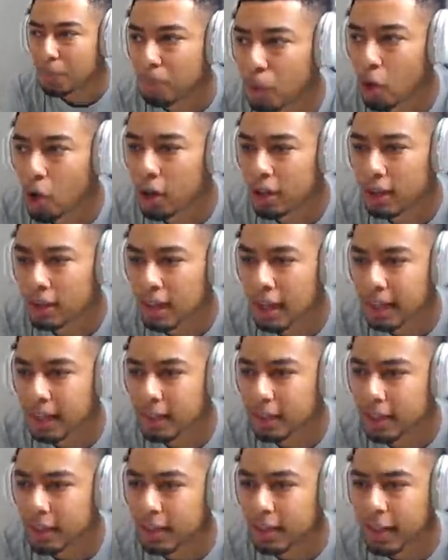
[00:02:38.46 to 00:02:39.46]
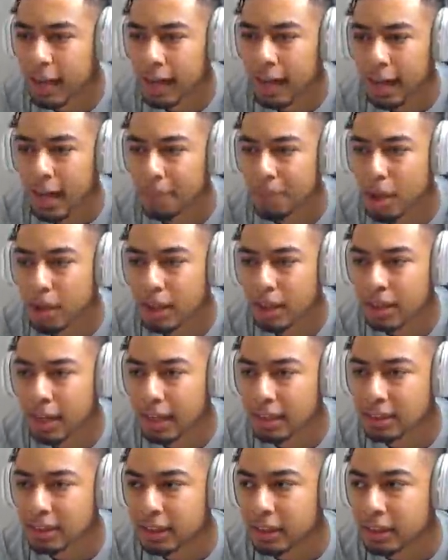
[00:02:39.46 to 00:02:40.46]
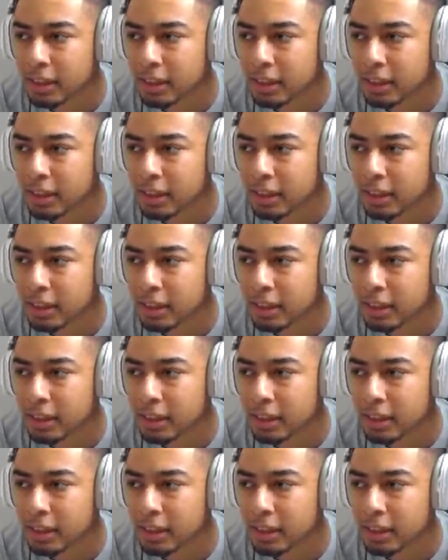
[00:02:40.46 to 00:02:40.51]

you're more than likely gonna die. I'm not gonna lie to